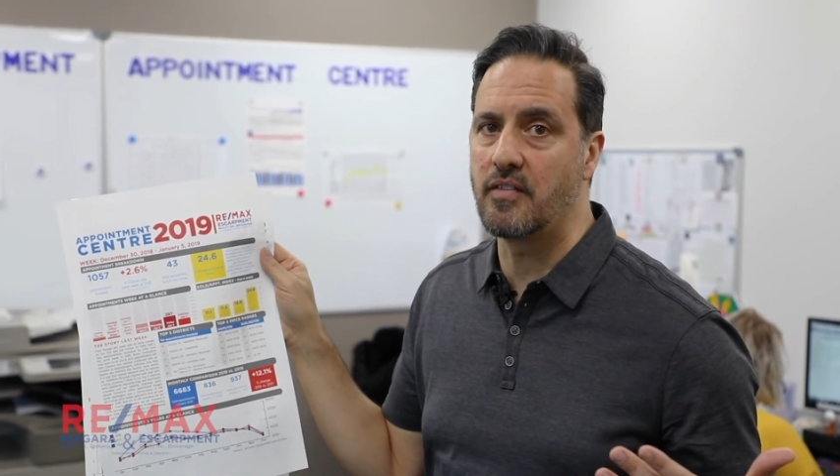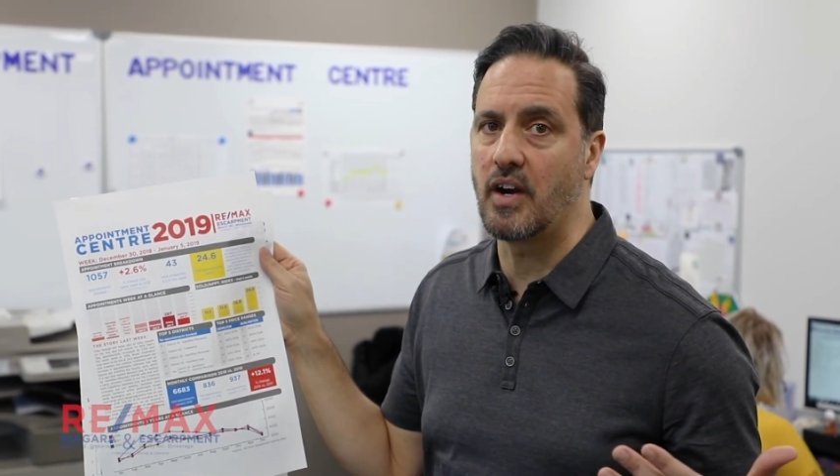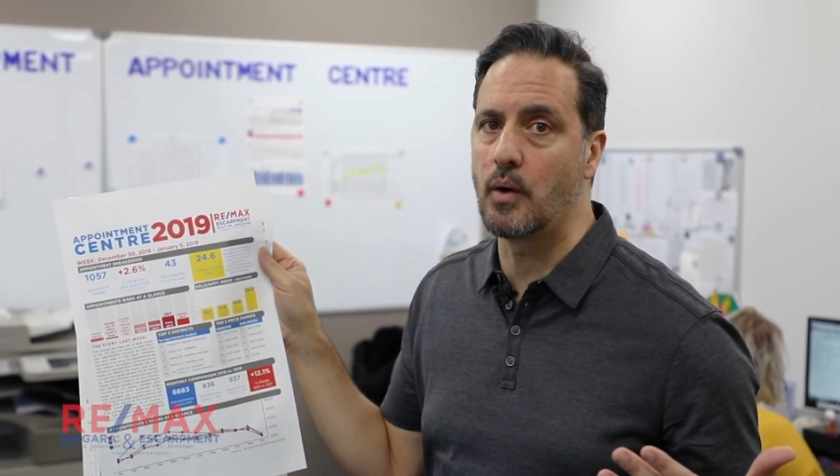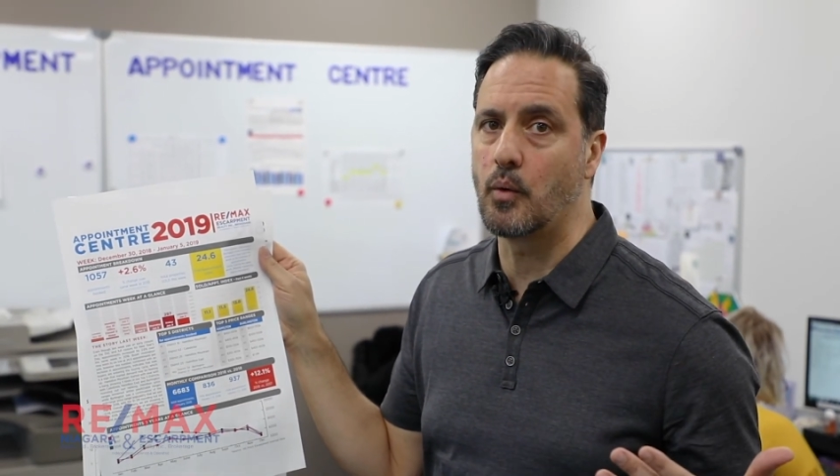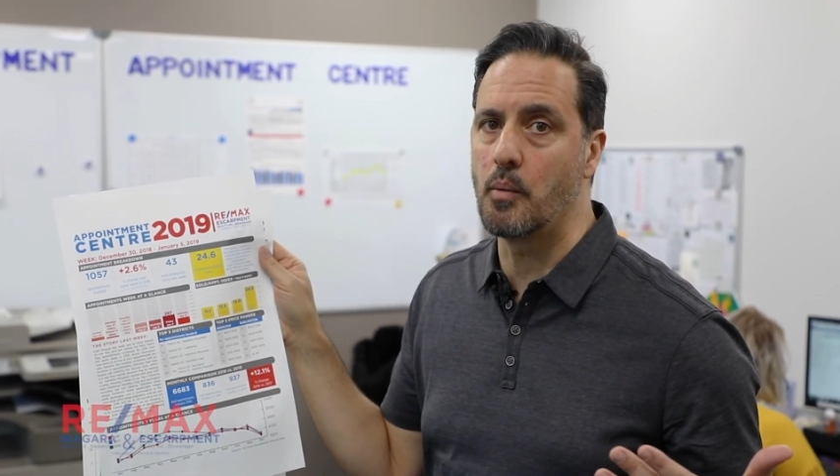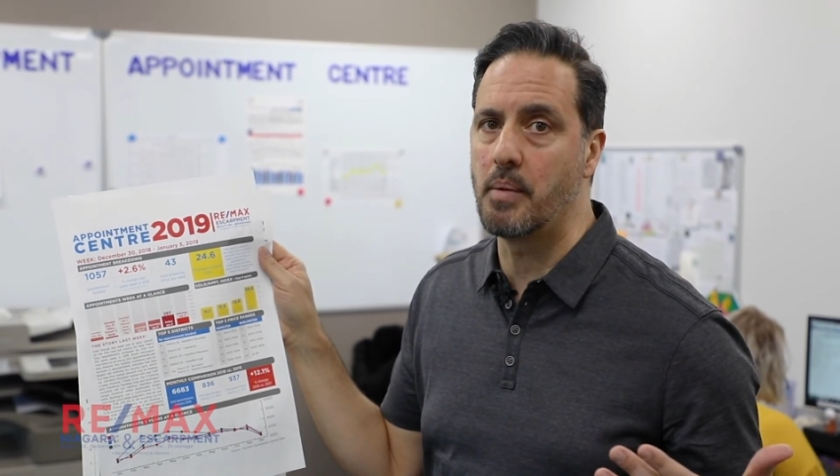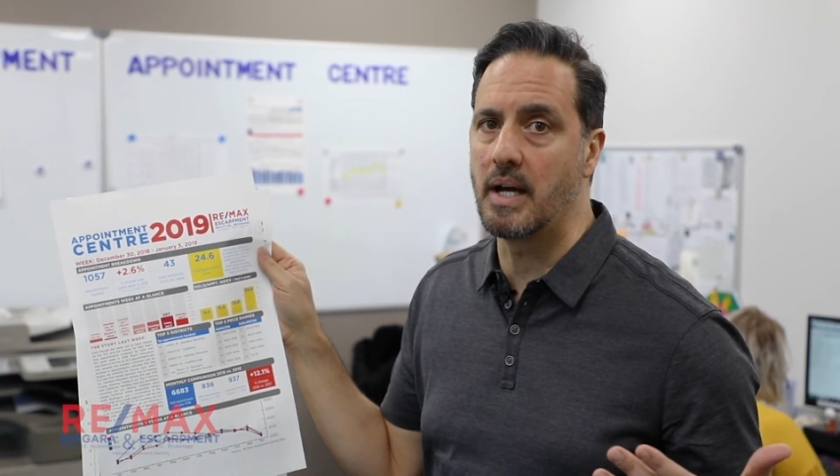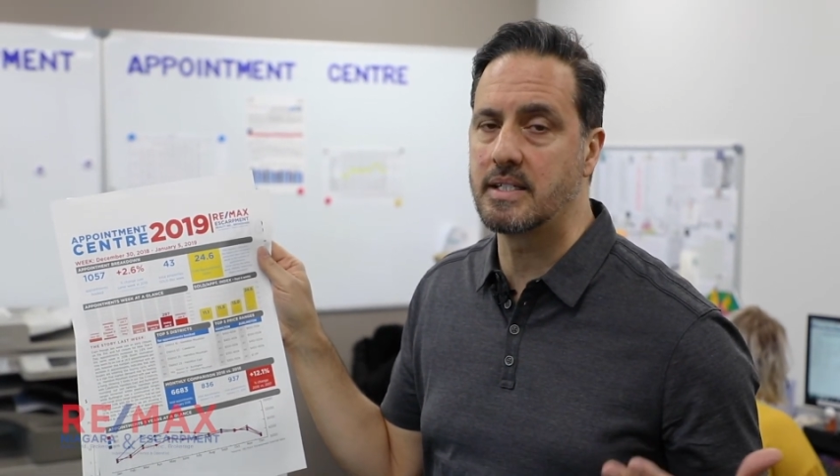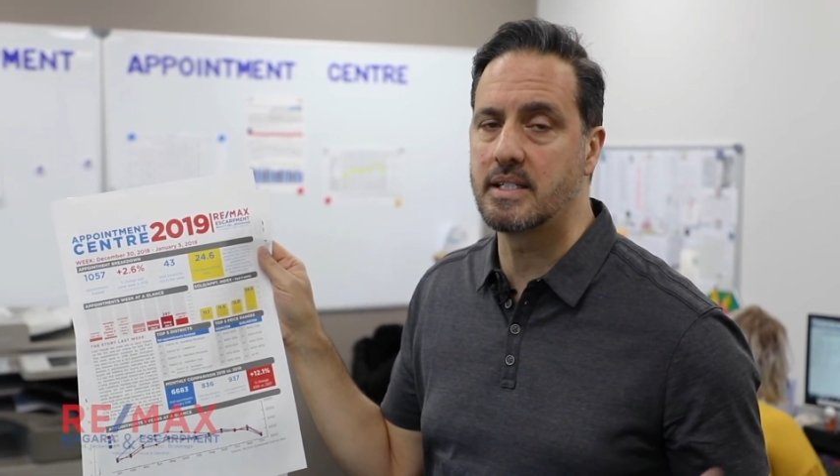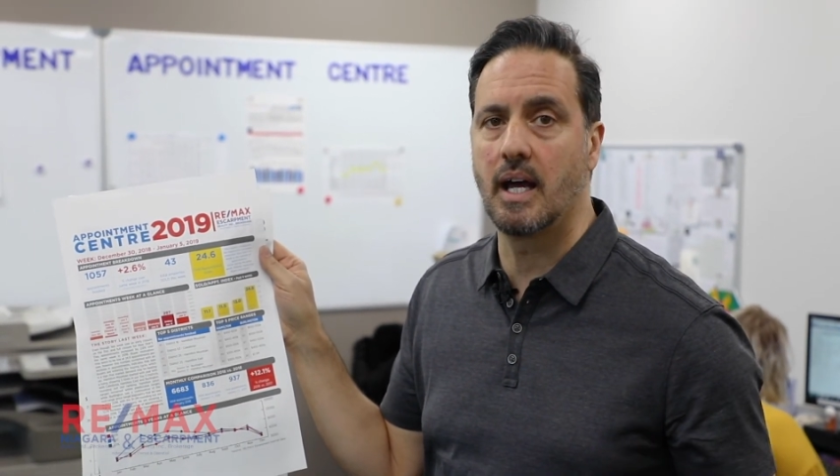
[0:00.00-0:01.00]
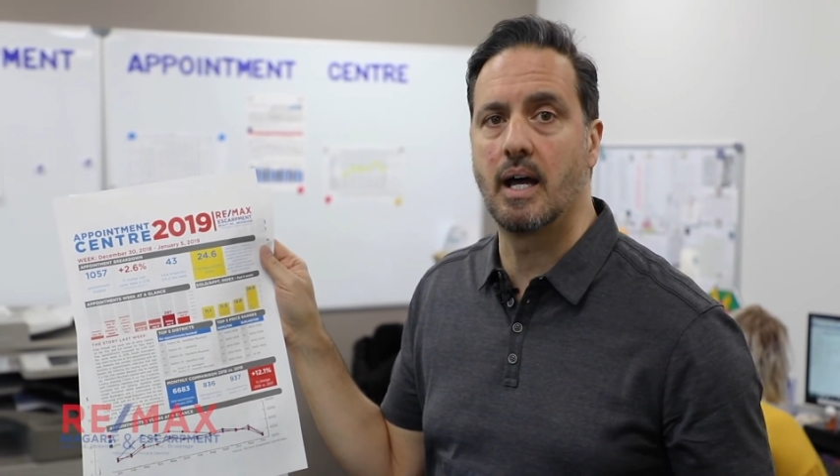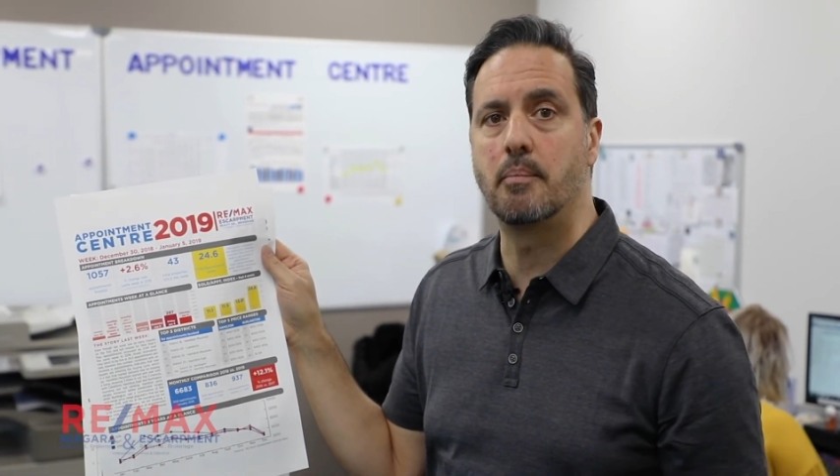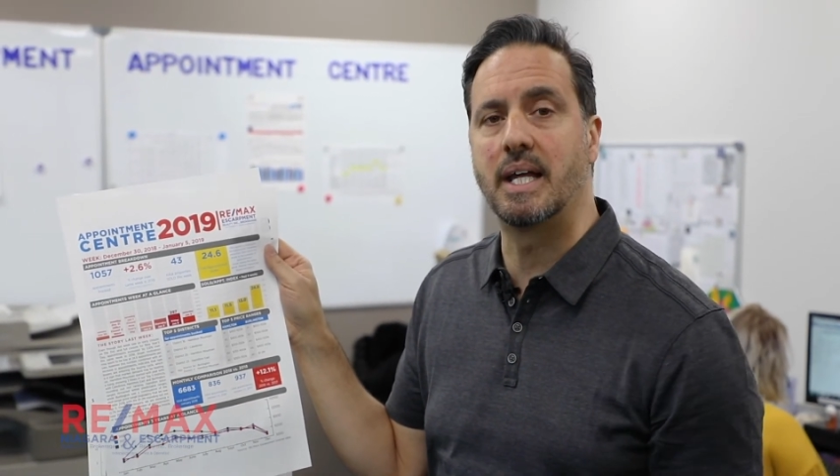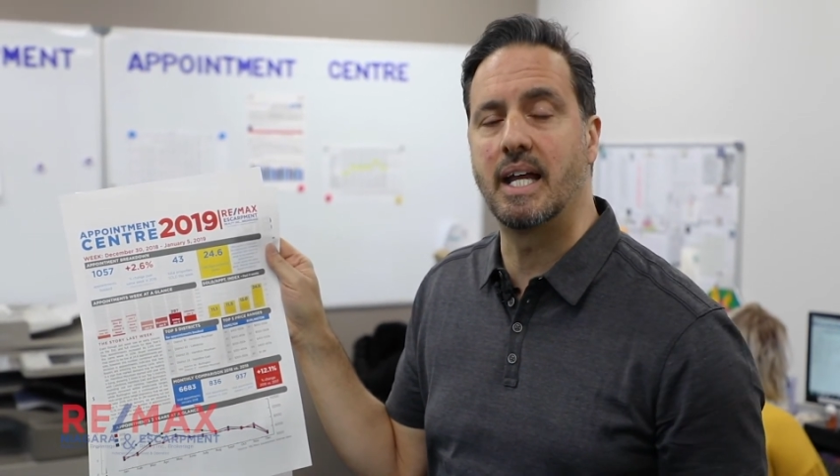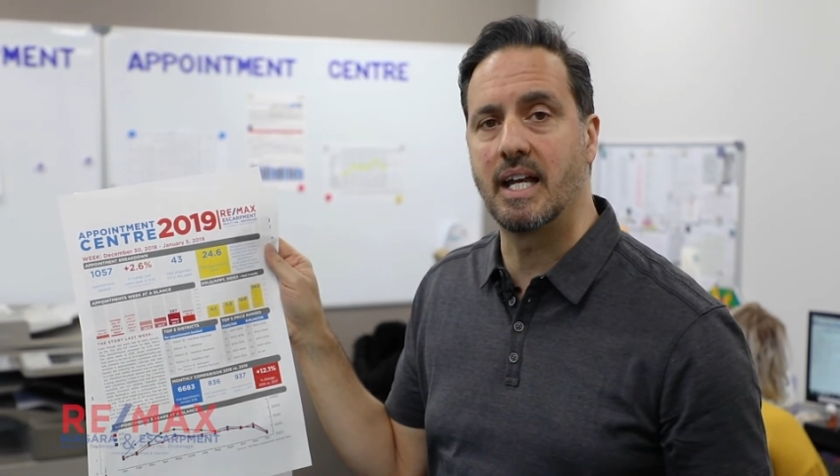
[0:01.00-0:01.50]
very robust
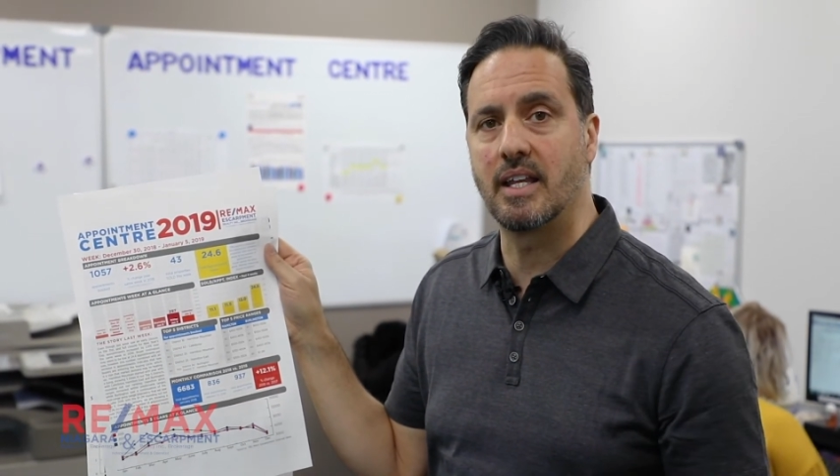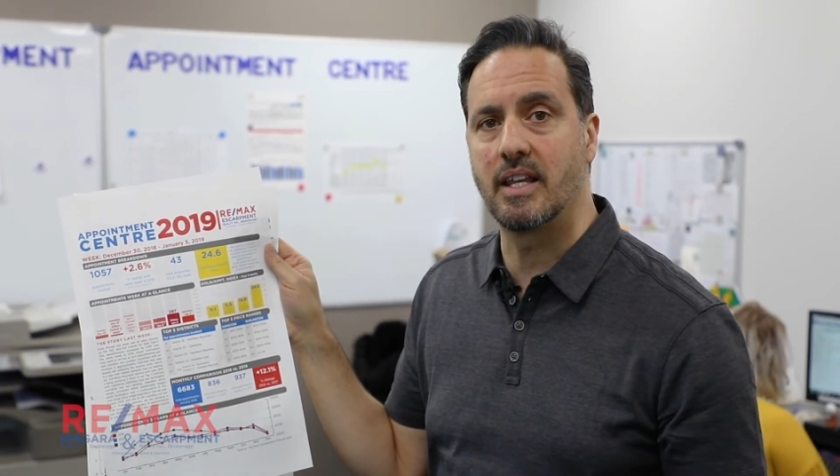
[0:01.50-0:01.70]
beginning